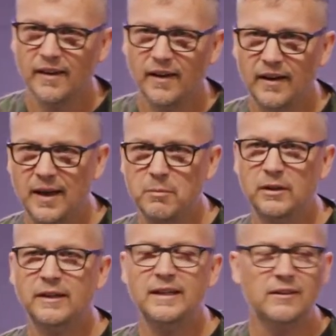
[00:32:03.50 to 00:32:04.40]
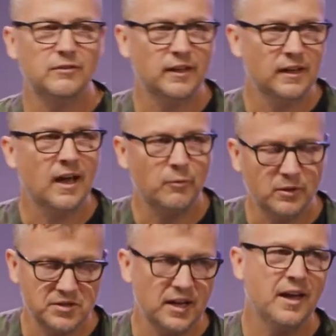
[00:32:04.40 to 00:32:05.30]
And I believe that God
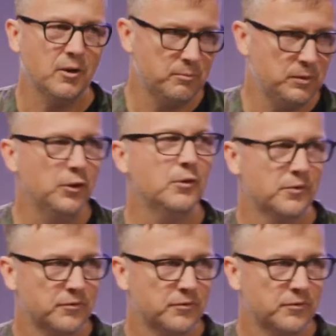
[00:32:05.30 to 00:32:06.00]
wants to help you.